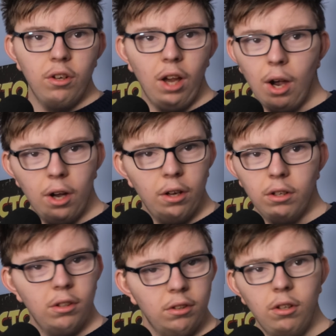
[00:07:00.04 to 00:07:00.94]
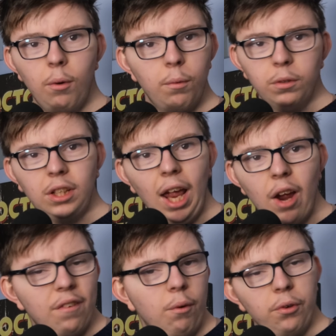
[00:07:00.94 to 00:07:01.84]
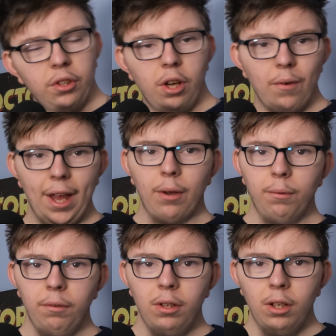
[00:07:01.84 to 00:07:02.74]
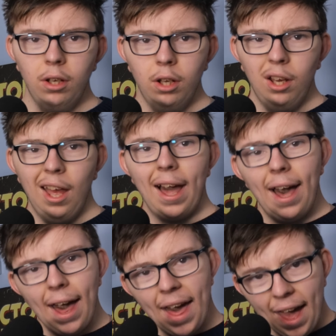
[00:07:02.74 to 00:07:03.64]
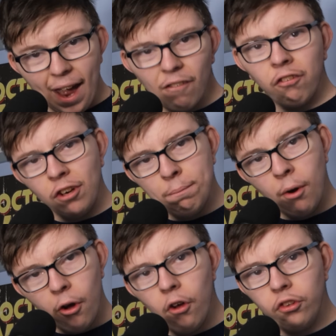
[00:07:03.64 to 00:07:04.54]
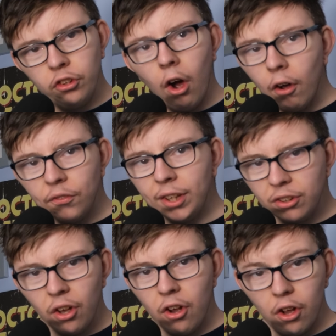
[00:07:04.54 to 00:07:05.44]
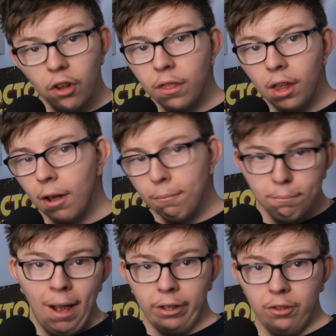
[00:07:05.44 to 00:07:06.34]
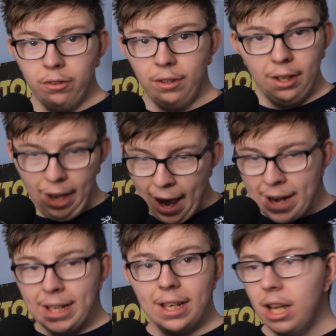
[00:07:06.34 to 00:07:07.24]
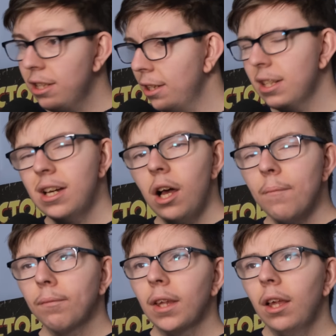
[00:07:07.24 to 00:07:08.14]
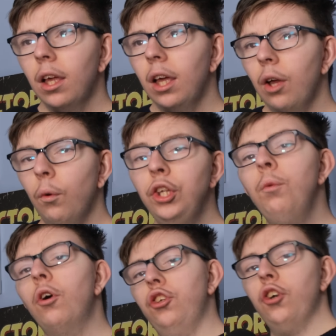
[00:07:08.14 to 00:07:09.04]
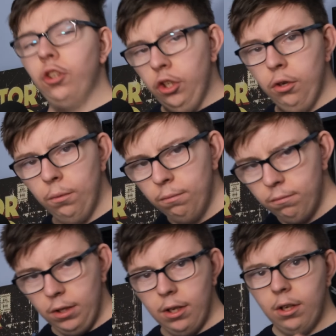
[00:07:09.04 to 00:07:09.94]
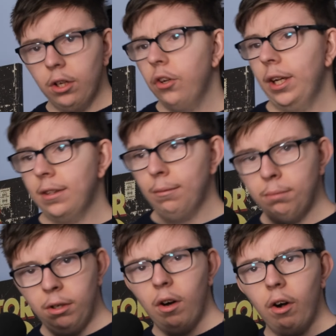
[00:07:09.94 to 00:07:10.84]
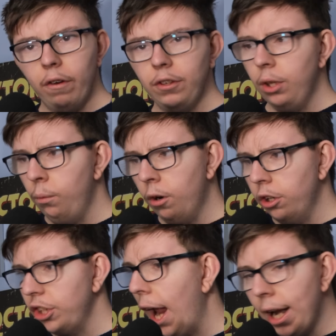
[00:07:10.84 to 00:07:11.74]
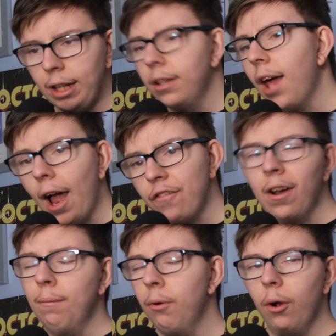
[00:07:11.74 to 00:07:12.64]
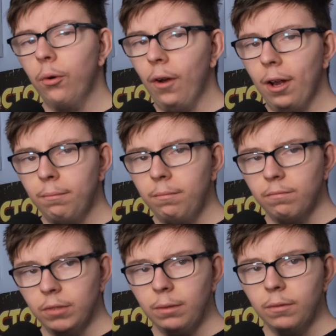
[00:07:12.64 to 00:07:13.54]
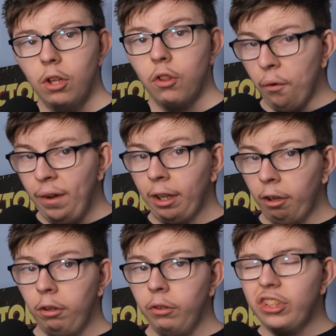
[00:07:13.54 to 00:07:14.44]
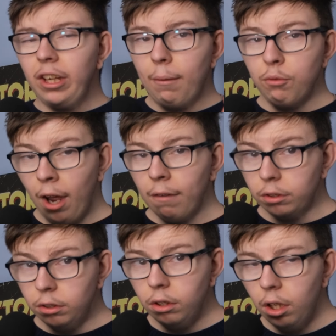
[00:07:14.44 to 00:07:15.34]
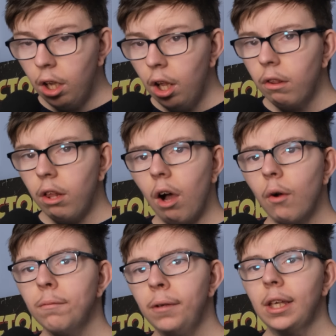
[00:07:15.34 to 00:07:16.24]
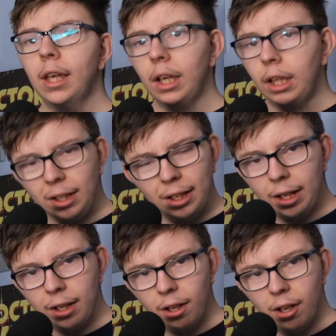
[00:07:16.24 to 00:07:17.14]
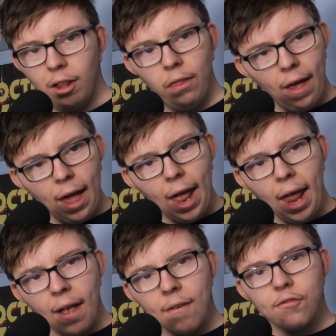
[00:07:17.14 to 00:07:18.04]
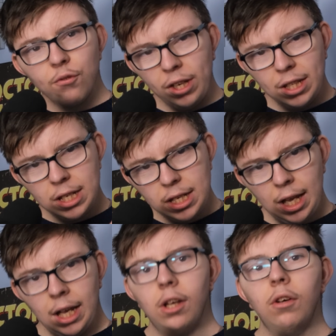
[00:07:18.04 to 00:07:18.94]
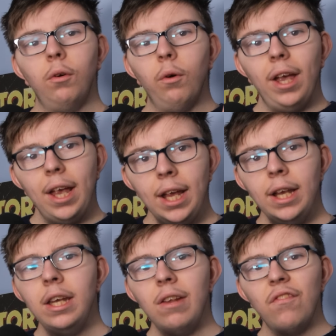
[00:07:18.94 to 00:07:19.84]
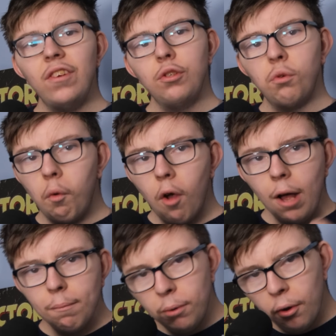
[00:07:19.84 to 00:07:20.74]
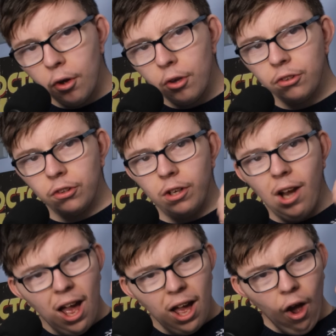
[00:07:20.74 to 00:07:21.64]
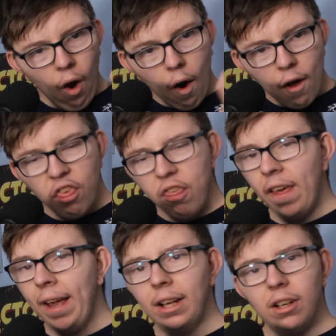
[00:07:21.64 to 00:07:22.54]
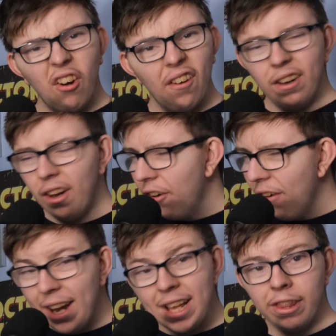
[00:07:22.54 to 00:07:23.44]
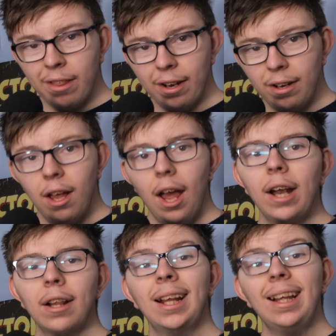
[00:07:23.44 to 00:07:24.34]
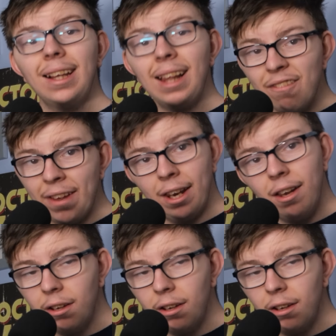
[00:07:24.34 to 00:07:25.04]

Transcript: no one would care if I wasn't around, every person on this earth matters in any sense. When you watch Doctor Who, a good example, or if you watch any sci-fi program, right, that includes time travel, they always make it clear that every single individual person, thing, or anything living